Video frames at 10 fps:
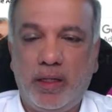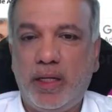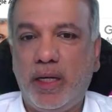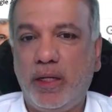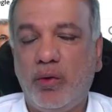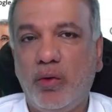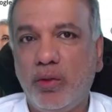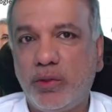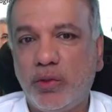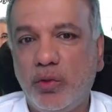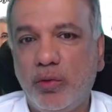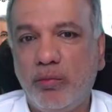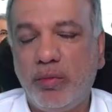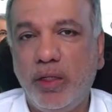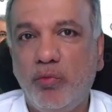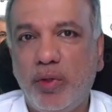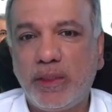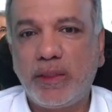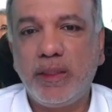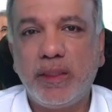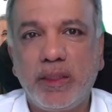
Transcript: and also invest in